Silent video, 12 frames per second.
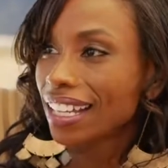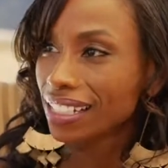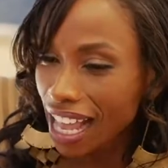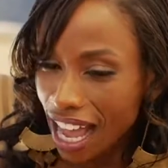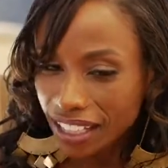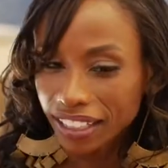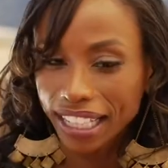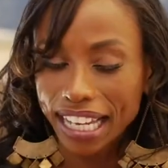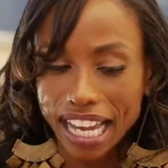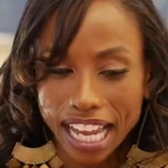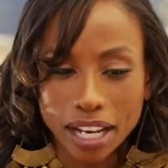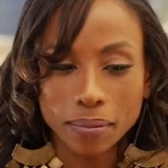
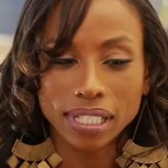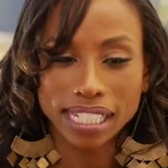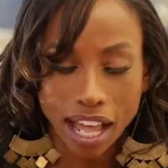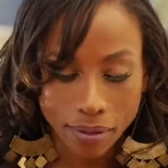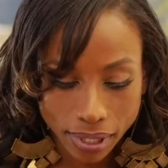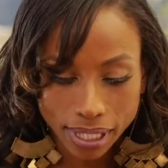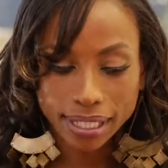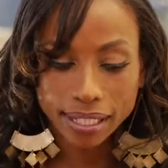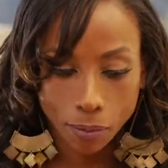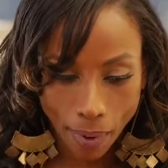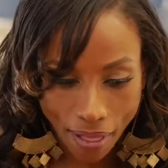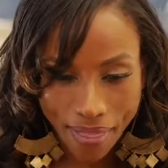Exactly. And it was
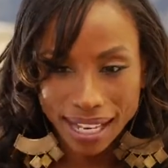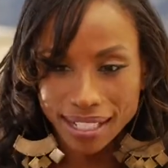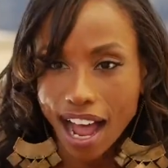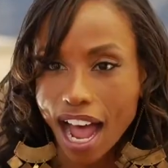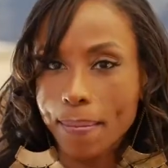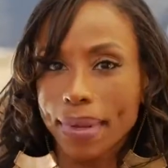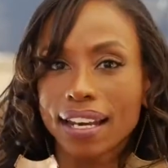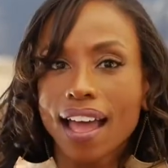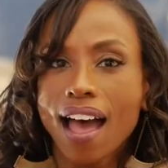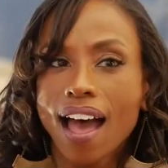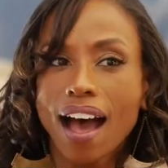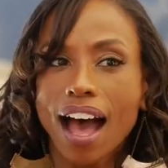around that time, and
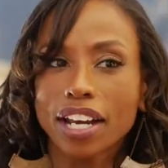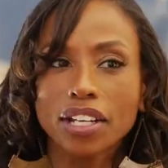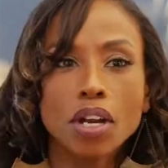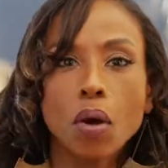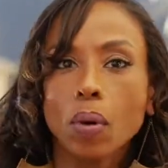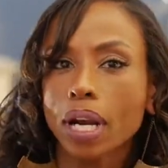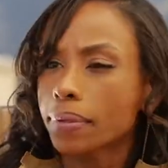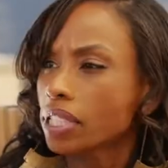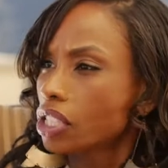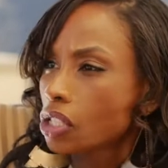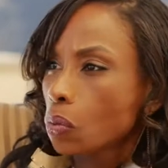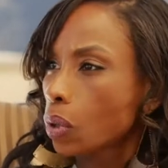I didn't know what I was
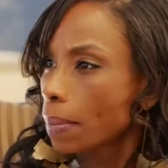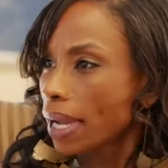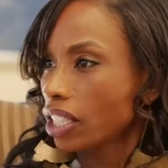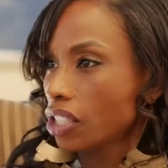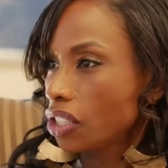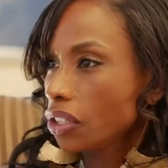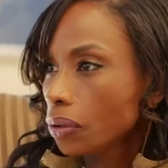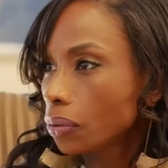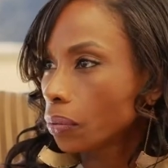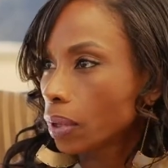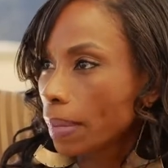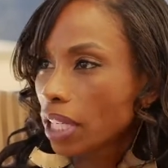going to do. What am I going to
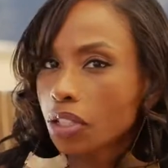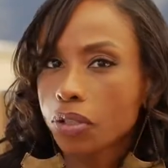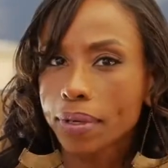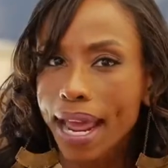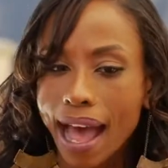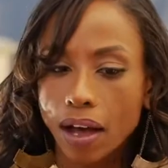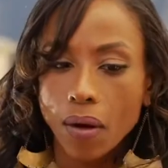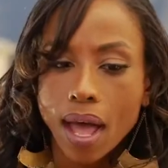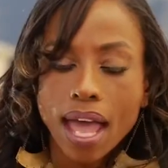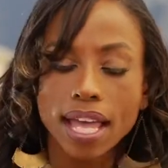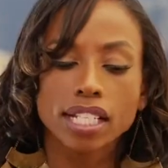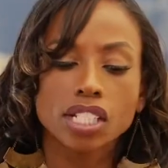do? What am I going to do now?
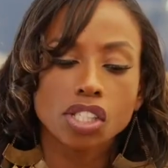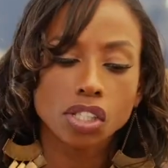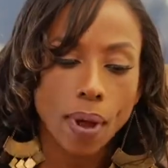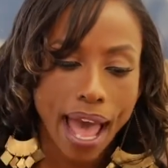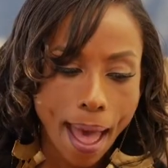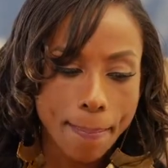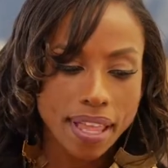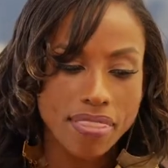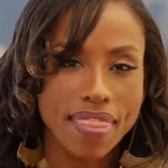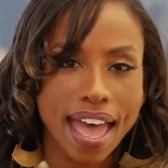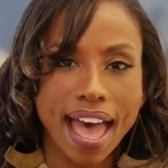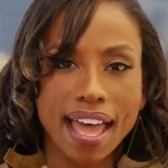It just so
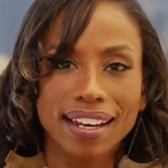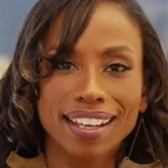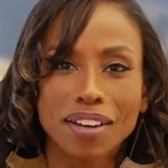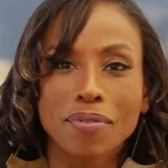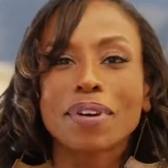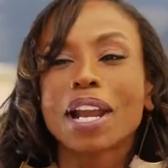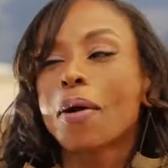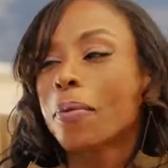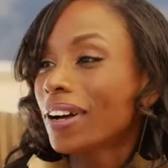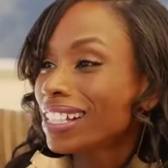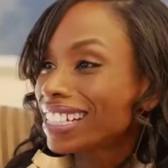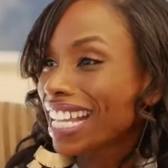happened that when I
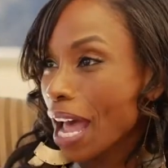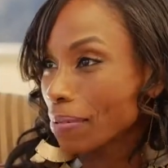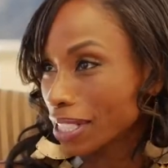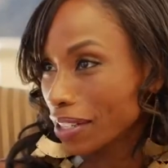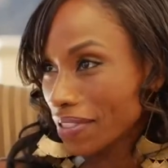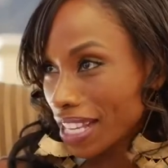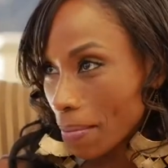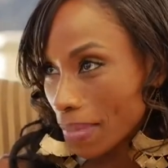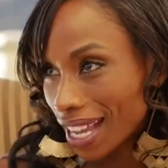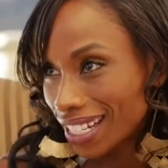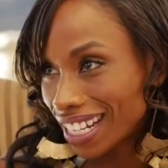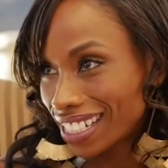was the captain of the
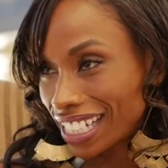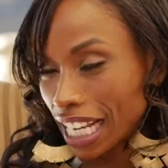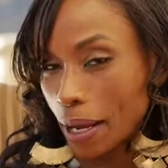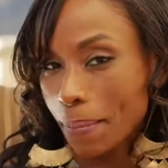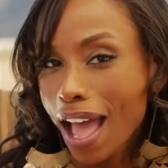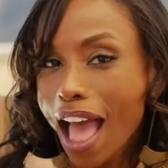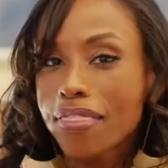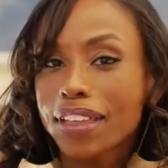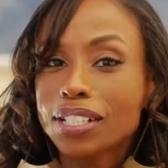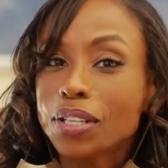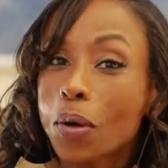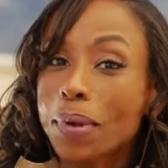NBA dance team,
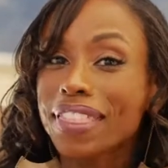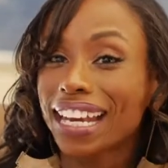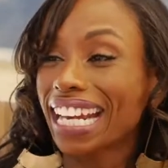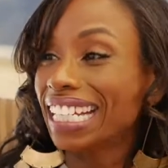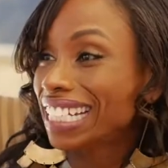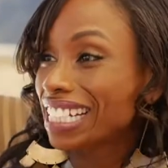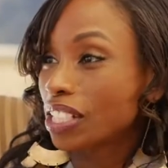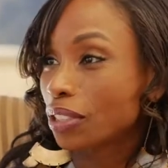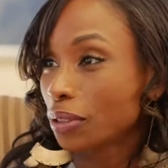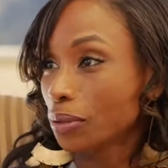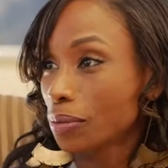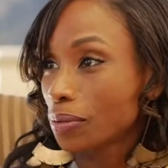they told me that I needed to
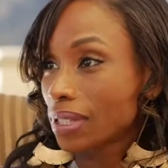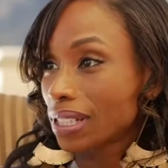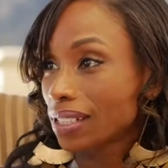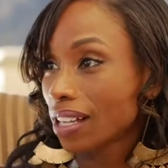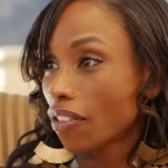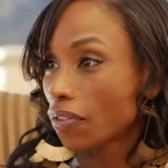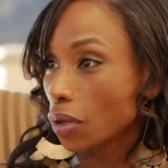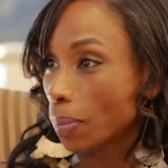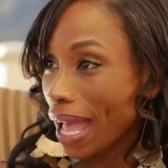lose a few